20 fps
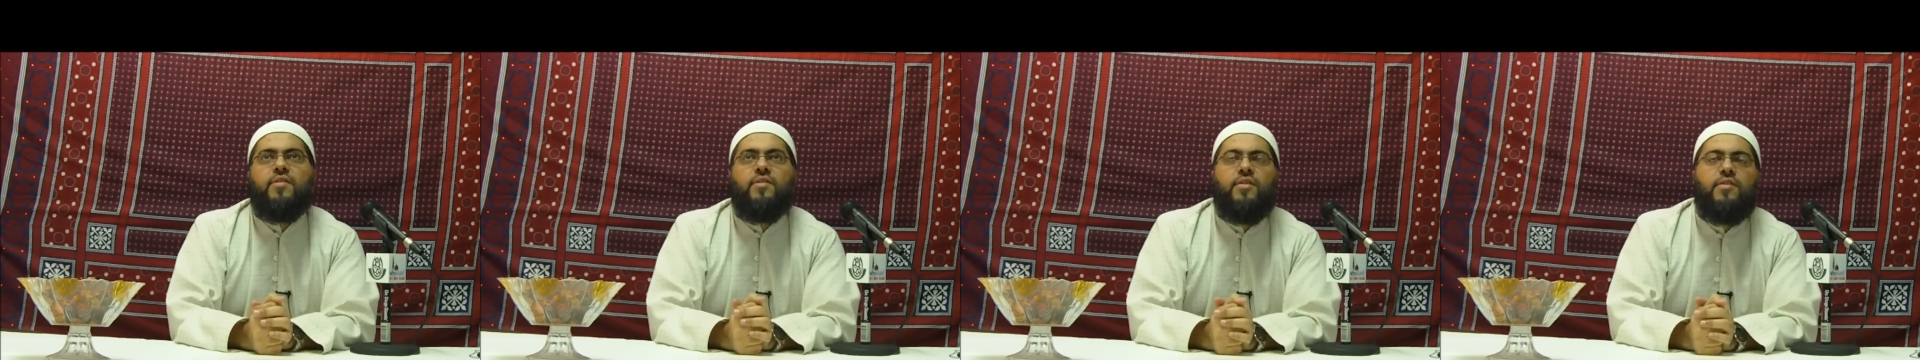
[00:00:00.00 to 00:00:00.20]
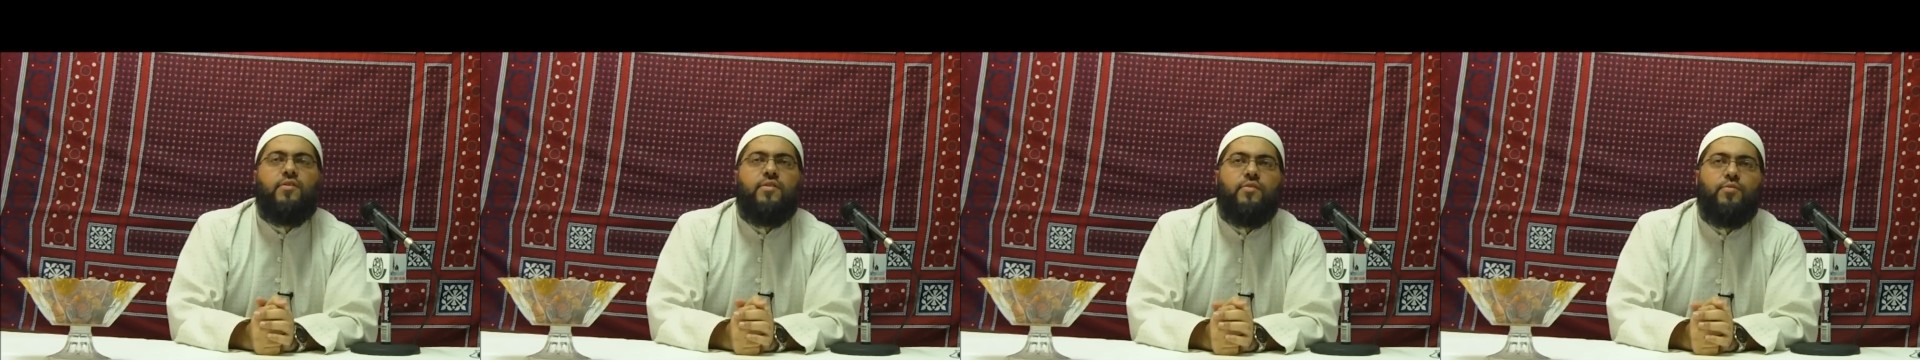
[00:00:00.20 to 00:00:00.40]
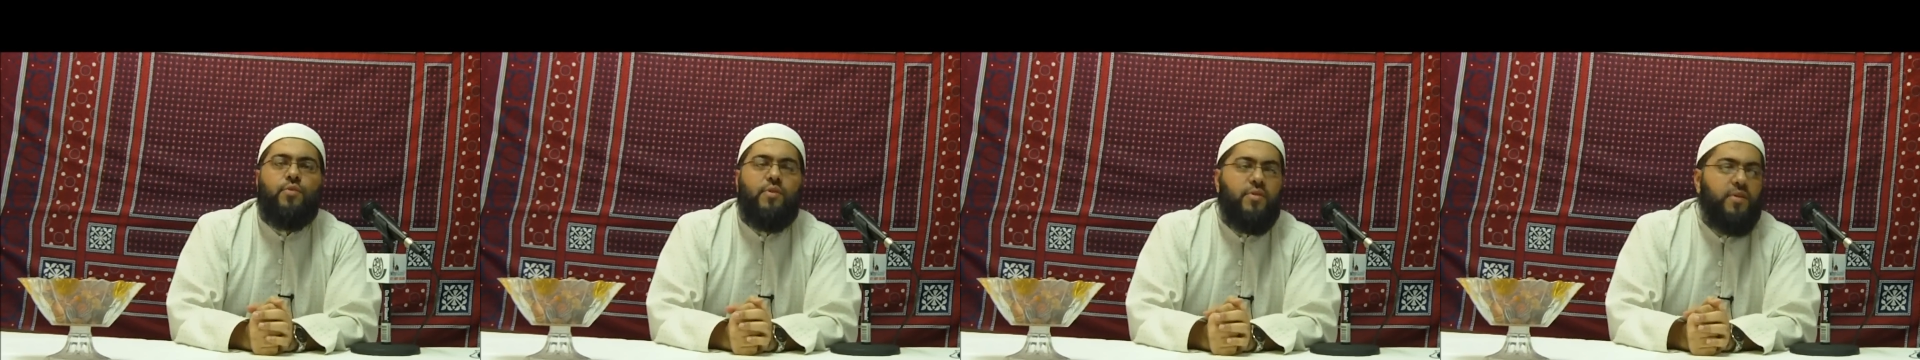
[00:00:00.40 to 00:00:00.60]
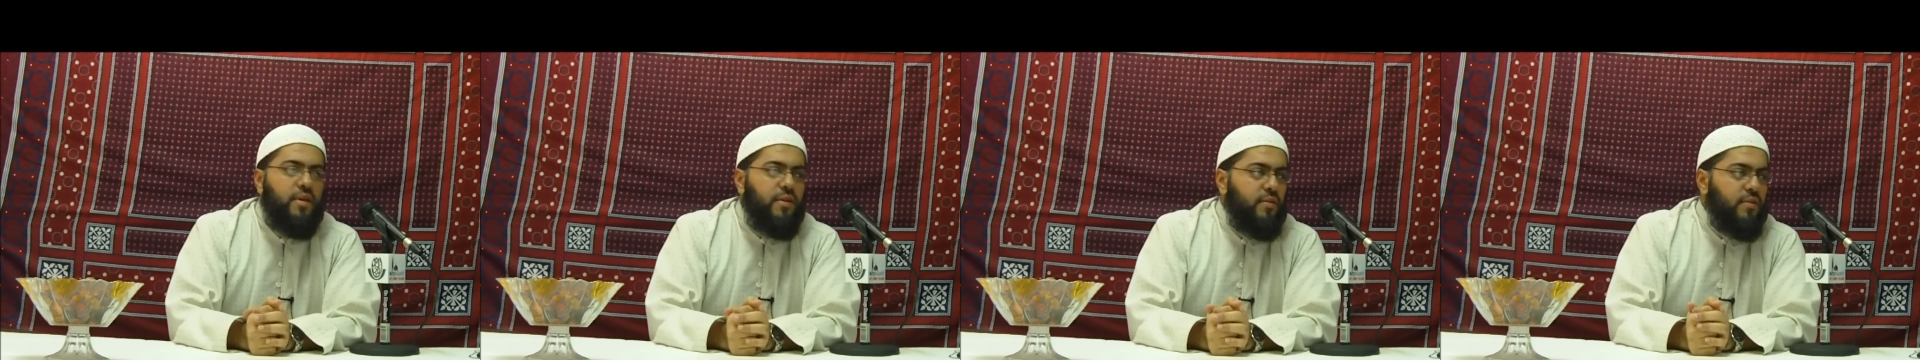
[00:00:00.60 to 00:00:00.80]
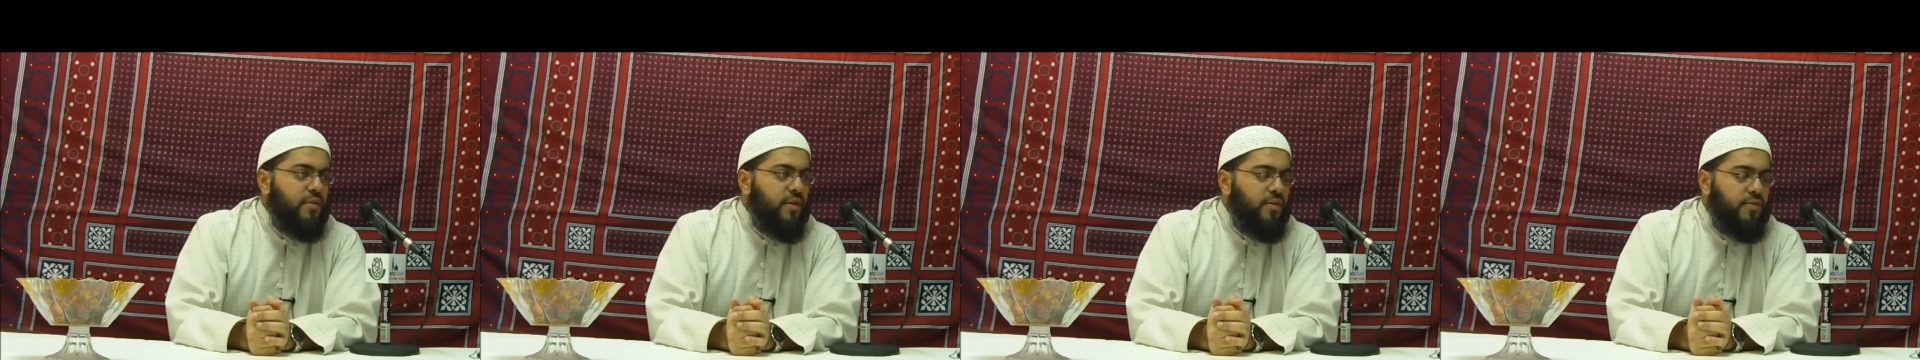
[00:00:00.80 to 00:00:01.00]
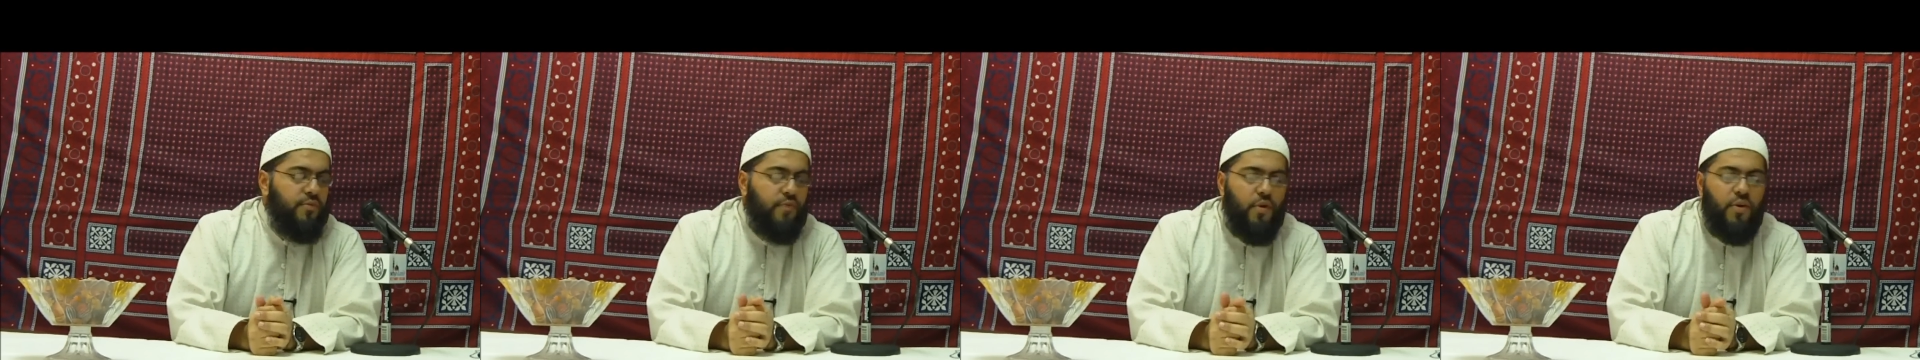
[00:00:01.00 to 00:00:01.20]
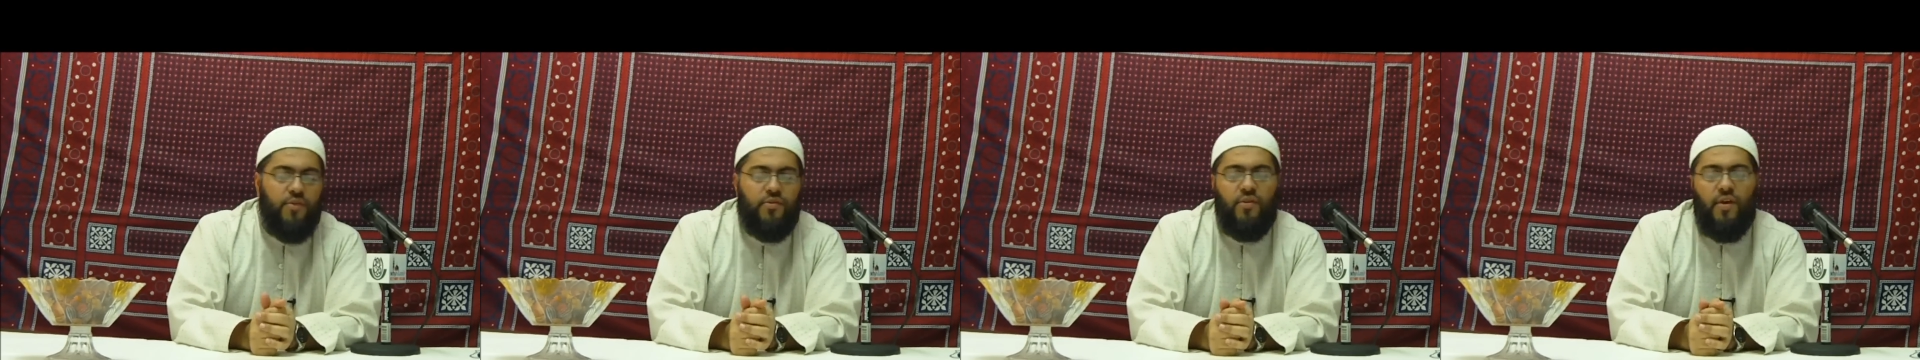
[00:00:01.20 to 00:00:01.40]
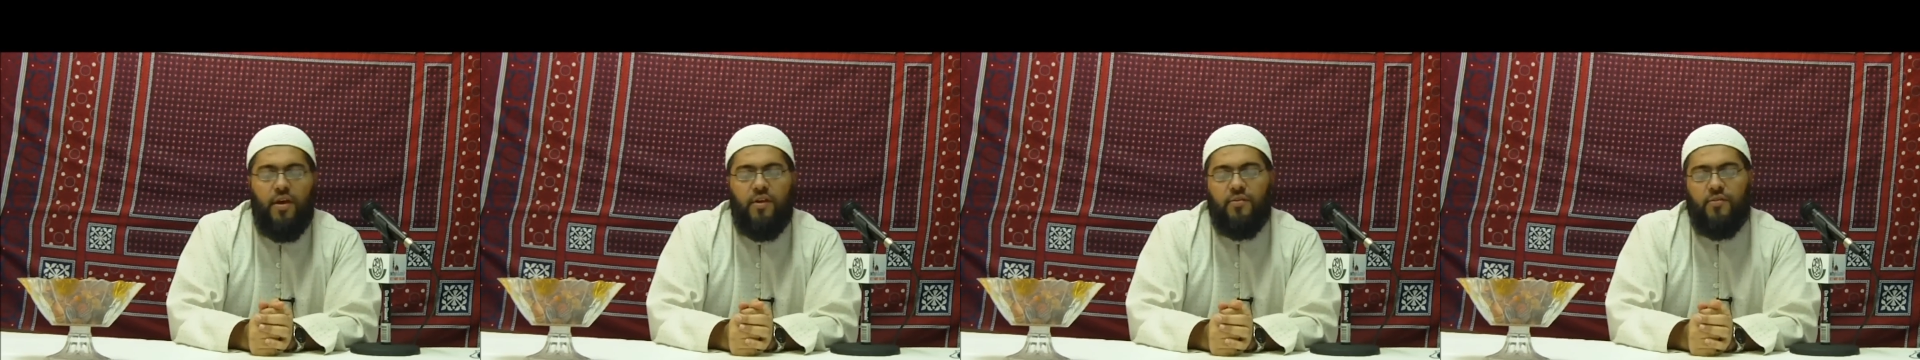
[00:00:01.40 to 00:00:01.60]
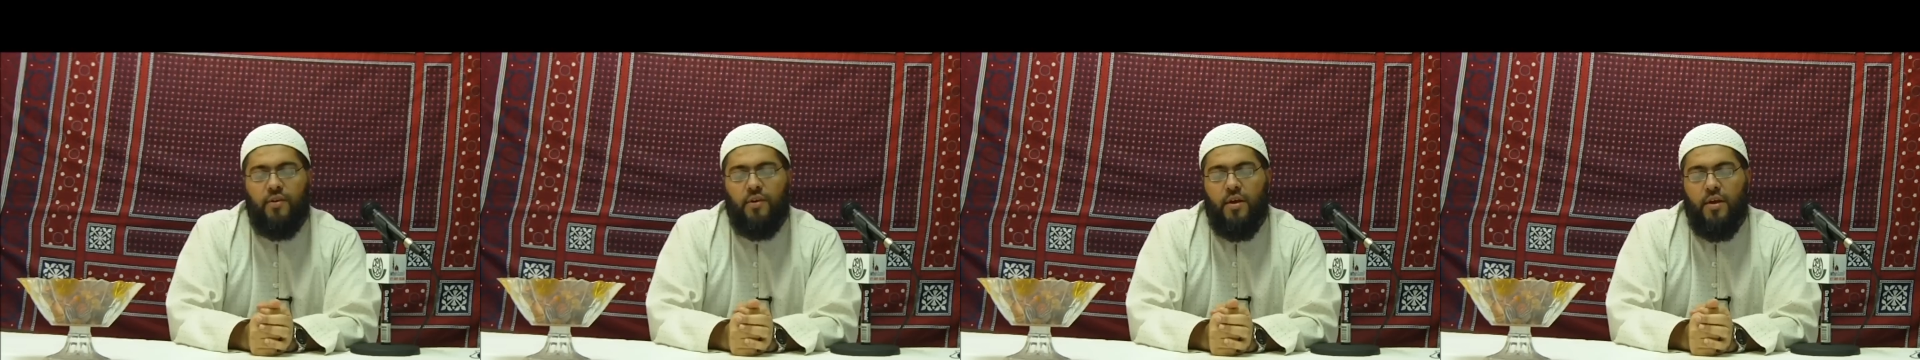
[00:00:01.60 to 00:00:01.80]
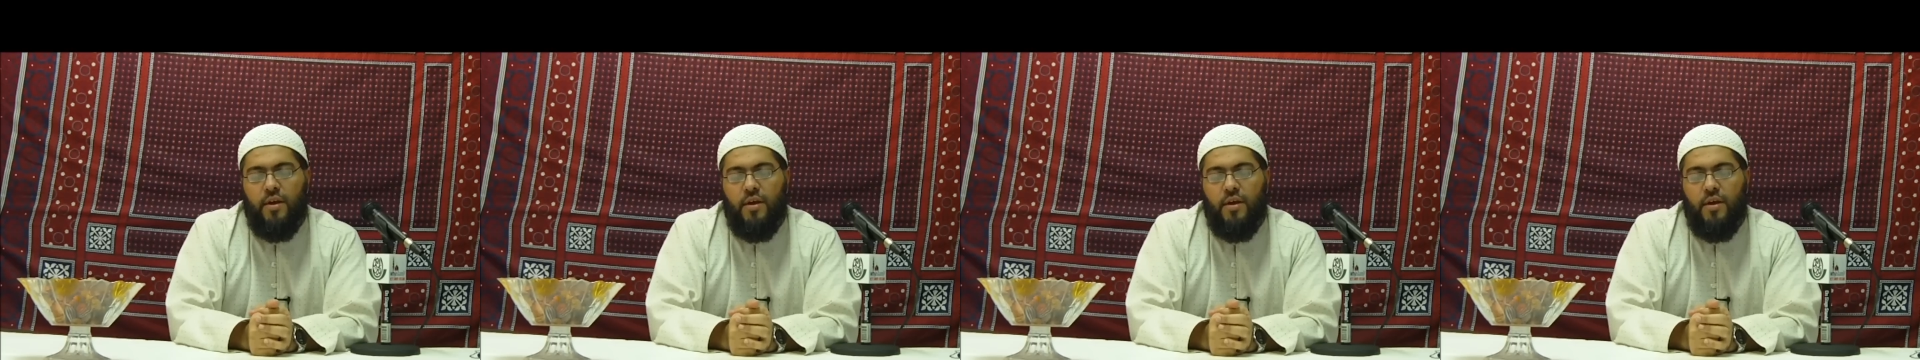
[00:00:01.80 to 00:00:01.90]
and this is what this verse says,